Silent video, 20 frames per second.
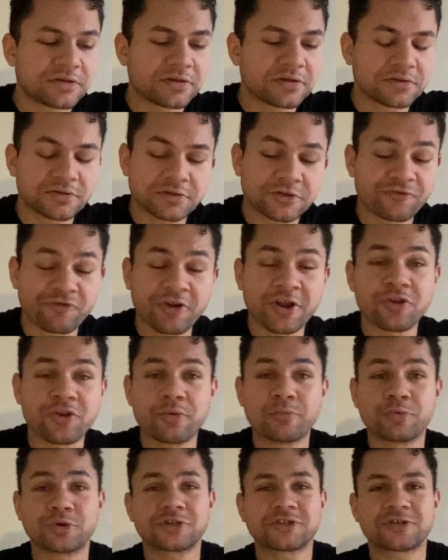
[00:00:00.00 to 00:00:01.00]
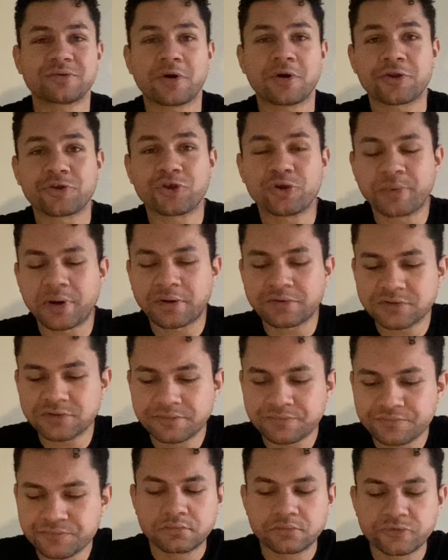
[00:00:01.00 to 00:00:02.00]
there's really not much to argue
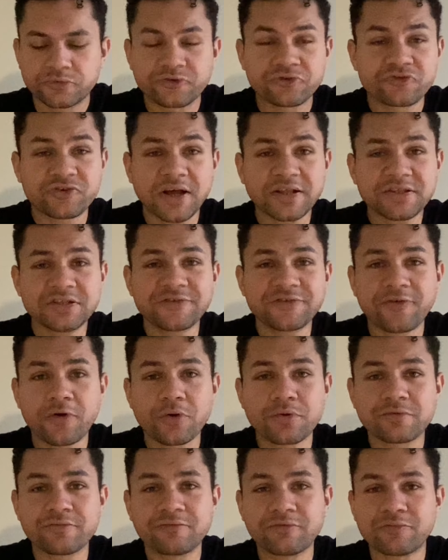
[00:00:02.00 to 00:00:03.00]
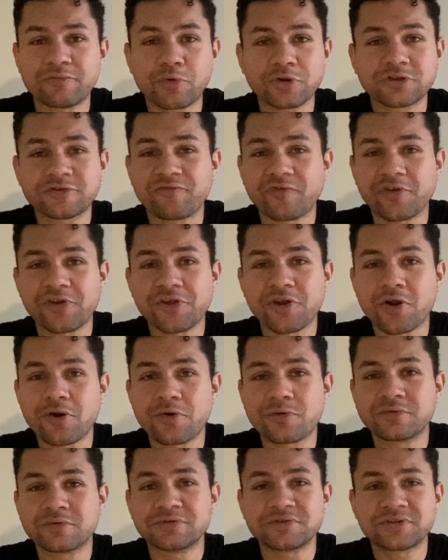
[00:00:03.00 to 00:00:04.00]
about. So I tried this phone watching
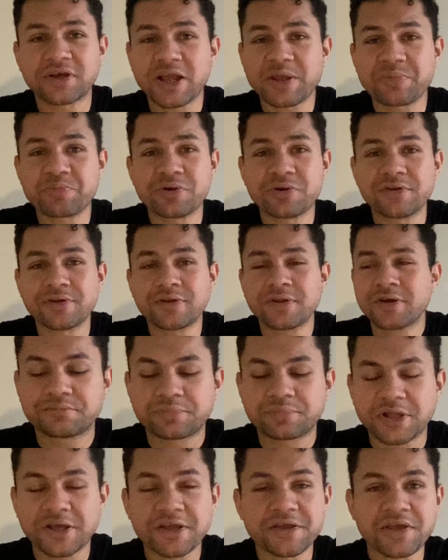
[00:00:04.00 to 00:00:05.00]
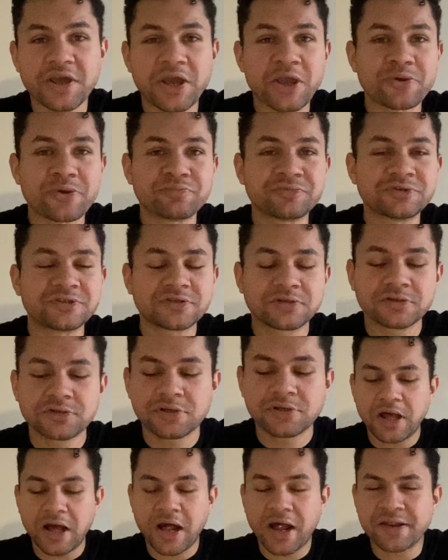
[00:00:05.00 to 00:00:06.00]
video, typing, playing games,
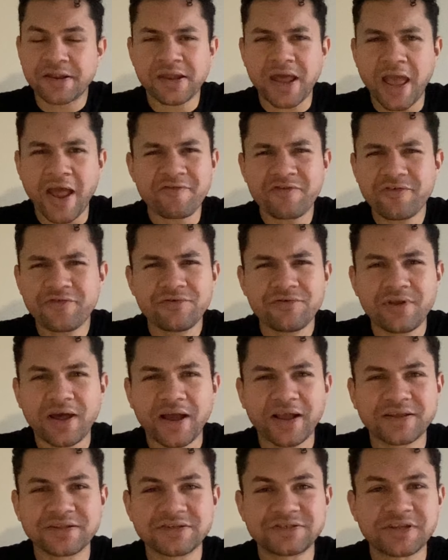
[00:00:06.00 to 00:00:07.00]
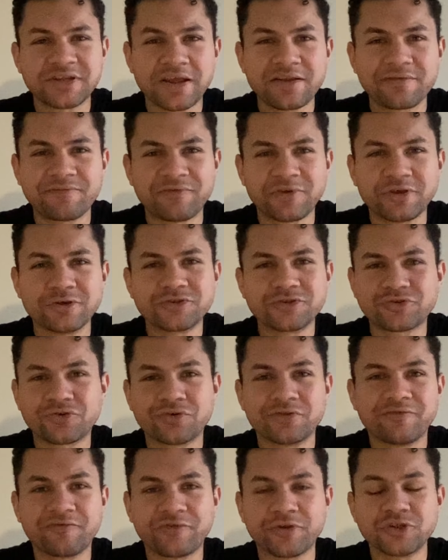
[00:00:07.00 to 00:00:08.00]
and everything I can say feels
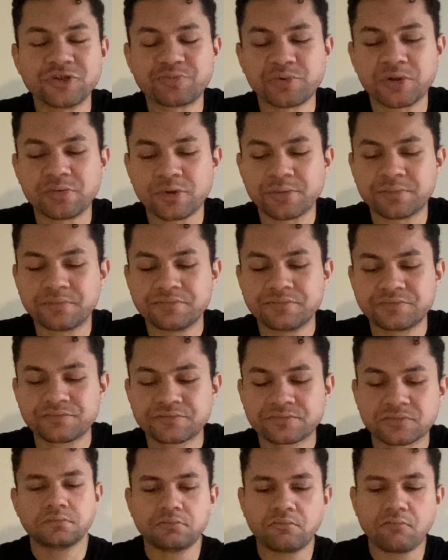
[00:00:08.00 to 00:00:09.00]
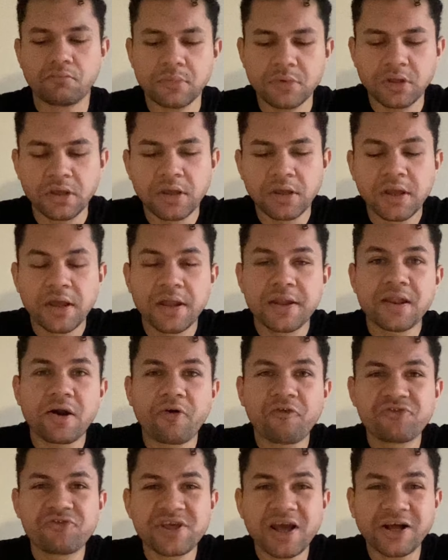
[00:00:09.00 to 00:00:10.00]
good and feels premium. Now
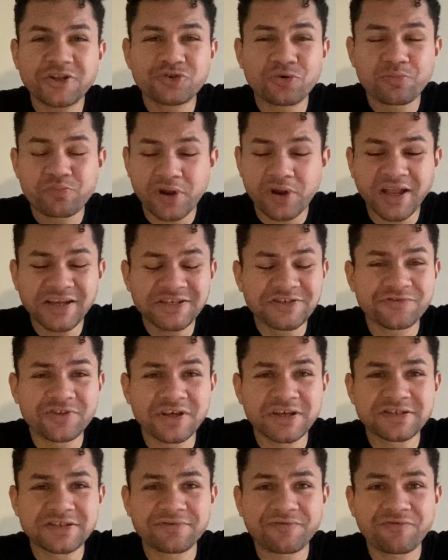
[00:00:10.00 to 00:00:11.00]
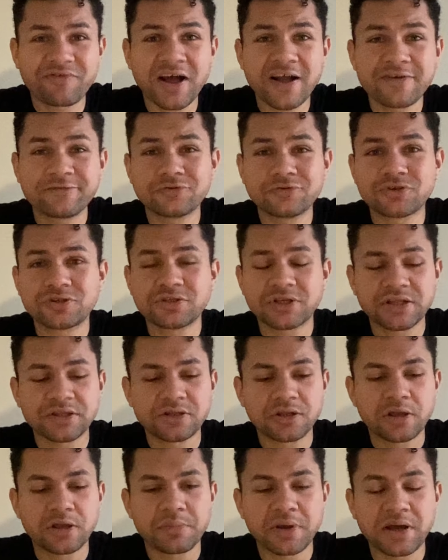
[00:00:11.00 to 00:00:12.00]
for the actual price of this,
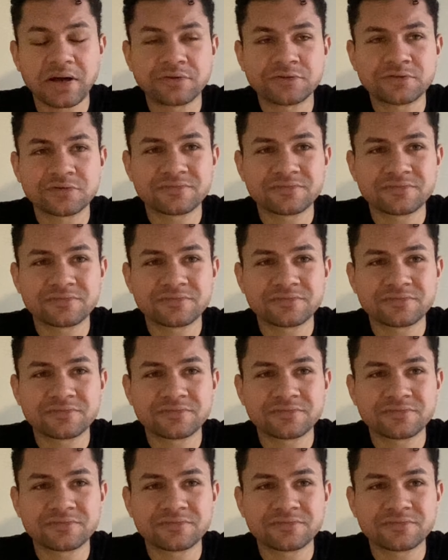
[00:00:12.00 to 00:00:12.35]
£599,